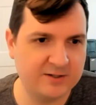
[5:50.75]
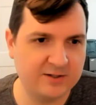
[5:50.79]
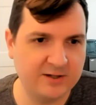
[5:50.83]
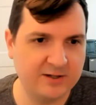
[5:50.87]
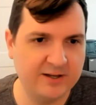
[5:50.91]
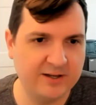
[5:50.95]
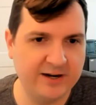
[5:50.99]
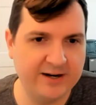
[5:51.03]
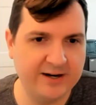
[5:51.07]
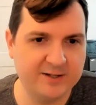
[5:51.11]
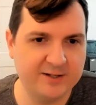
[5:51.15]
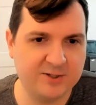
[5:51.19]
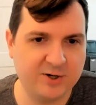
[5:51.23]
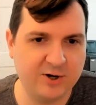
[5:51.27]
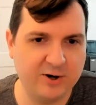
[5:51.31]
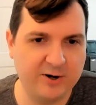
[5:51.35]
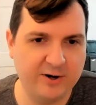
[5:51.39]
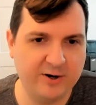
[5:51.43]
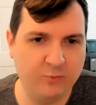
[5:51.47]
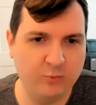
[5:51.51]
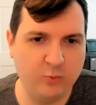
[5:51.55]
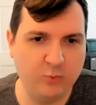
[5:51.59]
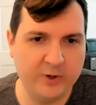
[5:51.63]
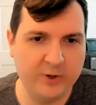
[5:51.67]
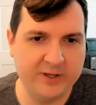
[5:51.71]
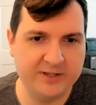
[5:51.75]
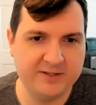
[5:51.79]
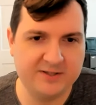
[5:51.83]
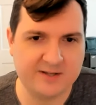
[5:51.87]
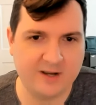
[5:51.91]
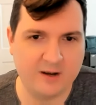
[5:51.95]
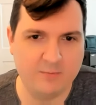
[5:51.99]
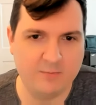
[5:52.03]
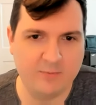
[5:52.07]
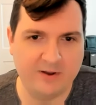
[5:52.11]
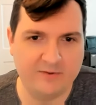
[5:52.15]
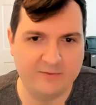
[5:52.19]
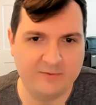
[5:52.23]
getting it started with
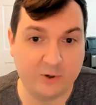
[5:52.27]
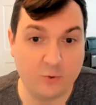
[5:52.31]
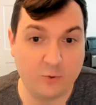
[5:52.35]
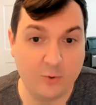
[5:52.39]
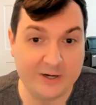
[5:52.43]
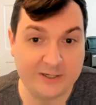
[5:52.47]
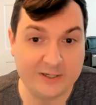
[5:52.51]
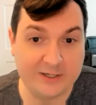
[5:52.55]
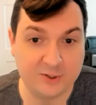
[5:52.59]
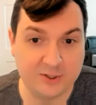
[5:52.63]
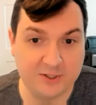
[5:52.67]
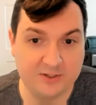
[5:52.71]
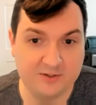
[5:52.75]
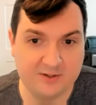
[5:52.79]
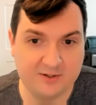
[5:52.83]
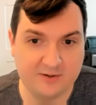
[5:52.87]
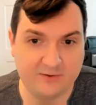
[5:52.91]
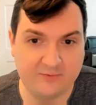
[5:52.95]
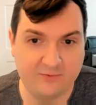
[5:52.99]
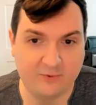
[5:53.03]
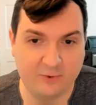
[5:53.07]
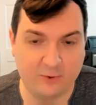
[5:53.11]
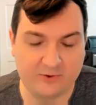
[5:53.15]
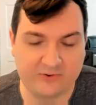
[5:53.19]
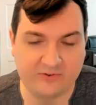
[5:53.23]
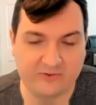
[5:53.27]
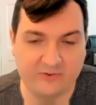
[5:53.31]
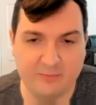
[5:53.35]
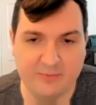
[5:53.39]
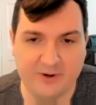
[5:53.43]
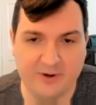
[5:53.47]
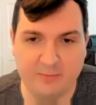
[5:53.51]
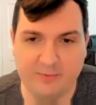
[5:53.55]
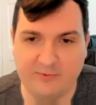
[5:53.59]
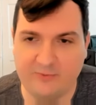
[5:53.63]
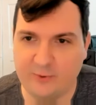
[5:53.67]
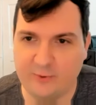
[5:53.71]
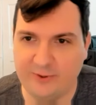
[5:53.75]
some of the questions that folks
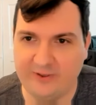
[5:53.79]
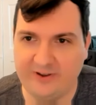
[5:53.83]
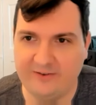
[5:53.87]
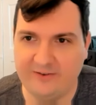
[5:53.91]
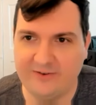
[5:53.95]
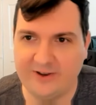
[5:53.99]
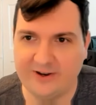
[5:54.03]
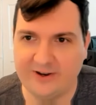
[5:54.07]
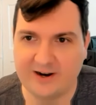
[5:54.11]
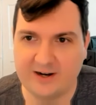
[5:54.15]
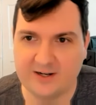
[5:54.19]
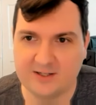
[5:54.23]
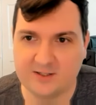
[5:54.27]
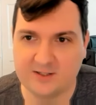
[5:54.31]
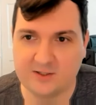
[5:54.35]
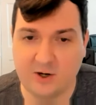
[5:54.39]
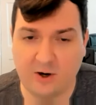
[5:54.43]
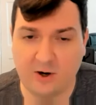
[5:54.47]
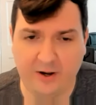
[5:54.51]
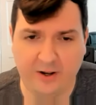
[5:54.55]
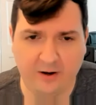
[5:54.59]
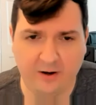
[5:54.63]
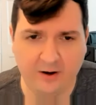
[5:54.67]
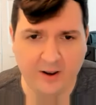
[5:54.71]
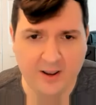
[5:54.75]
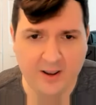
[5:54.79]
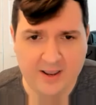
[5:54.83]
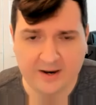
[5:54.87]
submitted before the event got started.